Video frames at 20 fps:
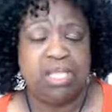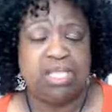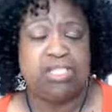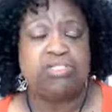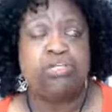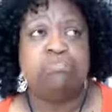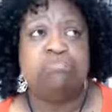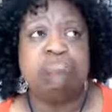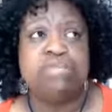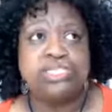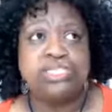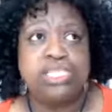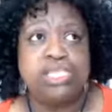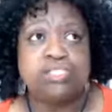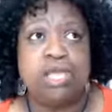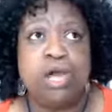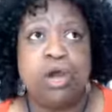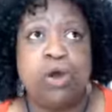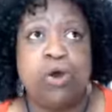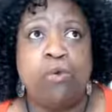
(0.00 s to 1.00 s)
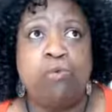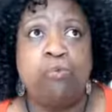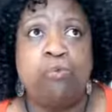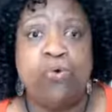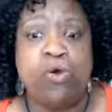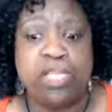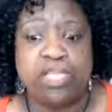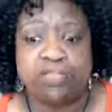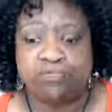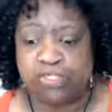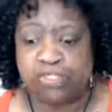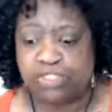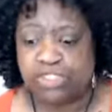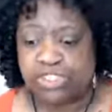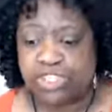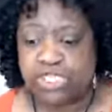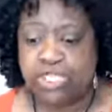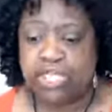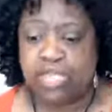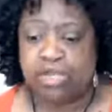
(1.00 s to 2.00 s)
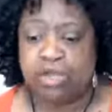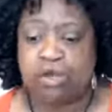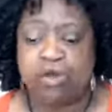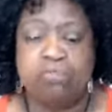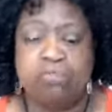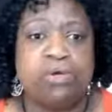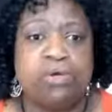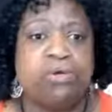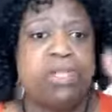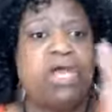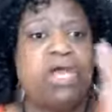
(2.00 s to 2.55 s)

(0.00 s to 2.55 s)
You're missing the whole point. If you're sitting at home going,